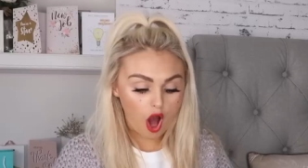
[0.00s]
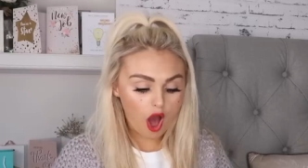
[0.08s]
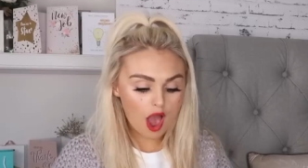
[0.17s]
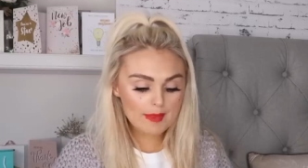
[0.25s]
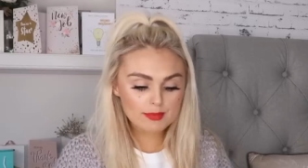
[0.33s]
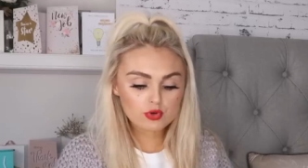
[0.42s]

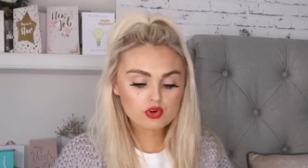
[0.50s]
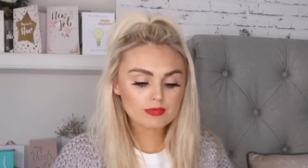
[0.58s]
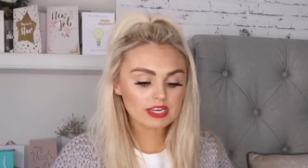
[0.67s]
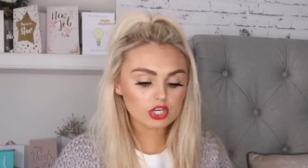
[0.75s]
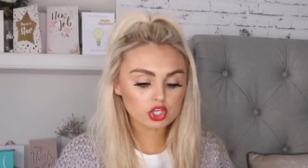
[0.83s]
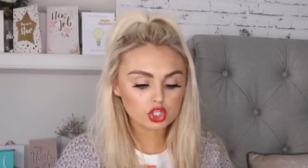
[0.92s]
I'm
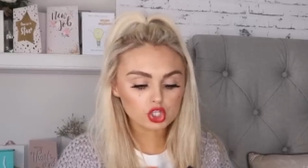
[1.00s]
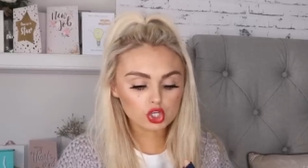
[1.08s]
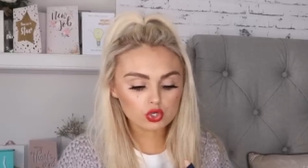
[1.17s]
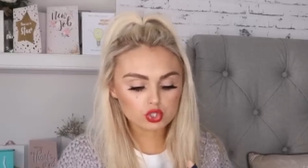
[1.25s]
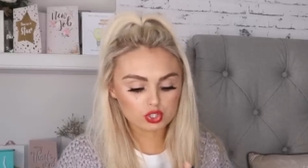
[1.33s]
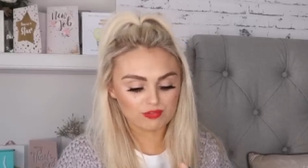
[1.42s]
normally a
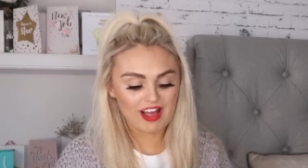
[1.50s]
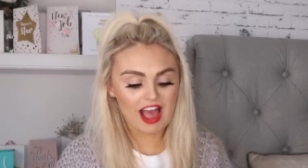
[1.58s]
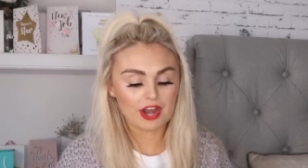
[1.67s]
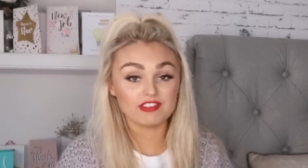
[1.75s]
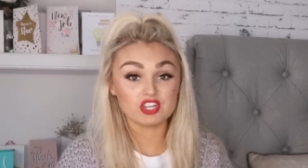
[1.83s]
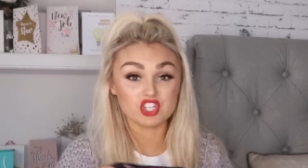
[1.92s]
huge
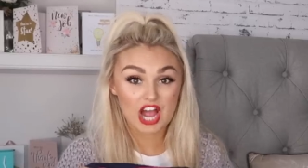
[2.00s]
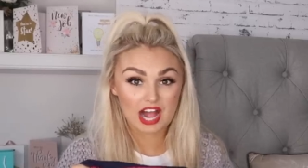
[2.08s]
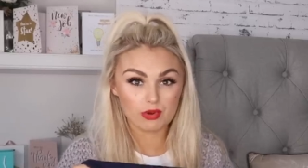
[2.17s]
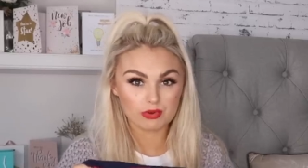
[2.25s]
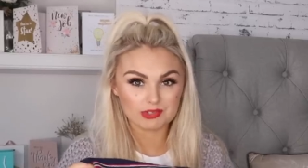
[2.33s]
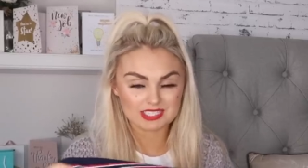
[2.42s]
fan of a
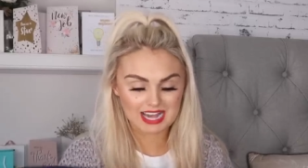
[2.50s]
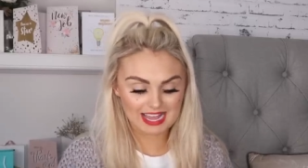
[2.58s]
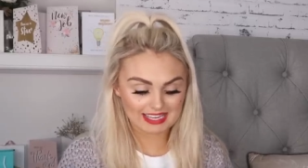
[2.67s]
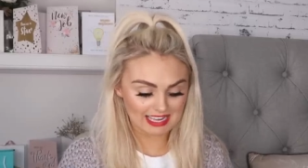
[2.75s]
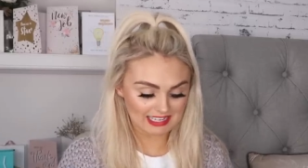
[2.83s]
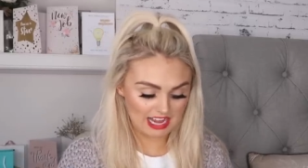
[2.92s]
Jack Wills
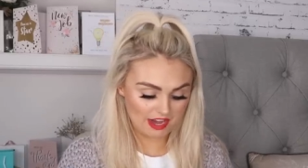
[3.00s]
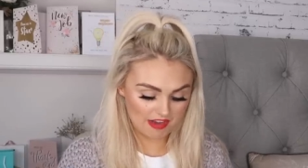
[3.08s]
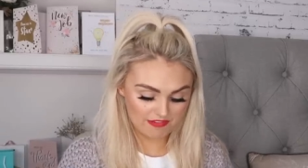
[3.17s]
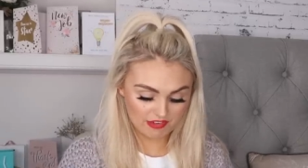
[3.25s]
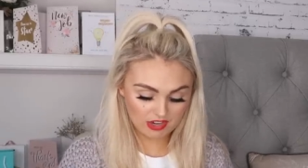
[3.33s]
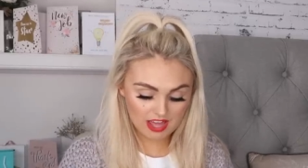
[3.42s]
legging and
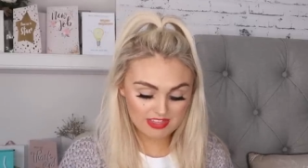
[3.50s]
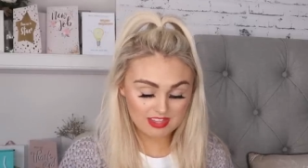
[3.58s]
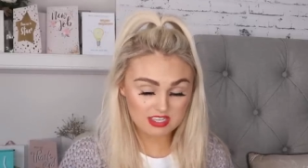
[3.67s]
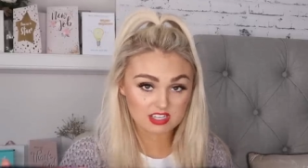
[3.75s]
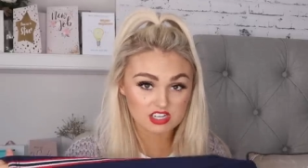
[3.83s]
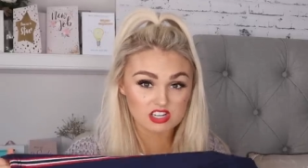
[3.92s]
I feel like
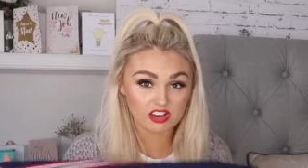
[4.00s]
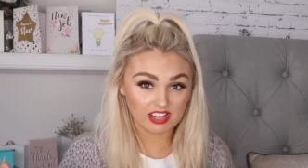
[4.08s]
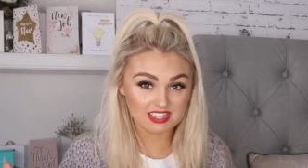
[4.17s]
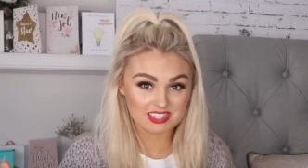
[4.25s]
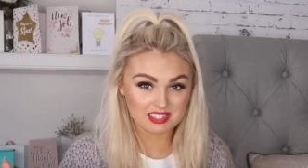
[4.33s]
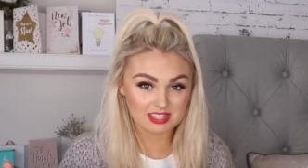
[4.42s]
these are
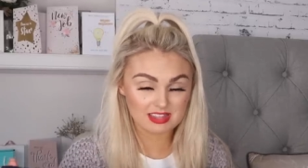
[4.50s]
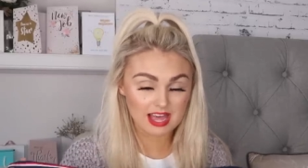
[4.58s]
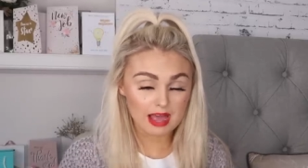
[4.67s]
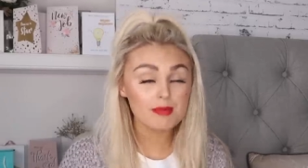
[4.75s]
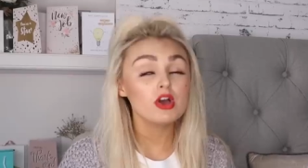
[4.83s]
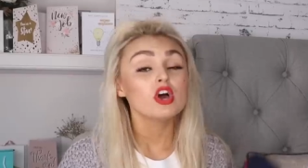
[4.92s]
nicer than
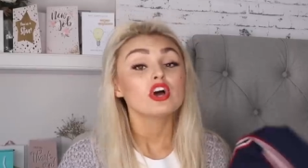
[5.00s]
them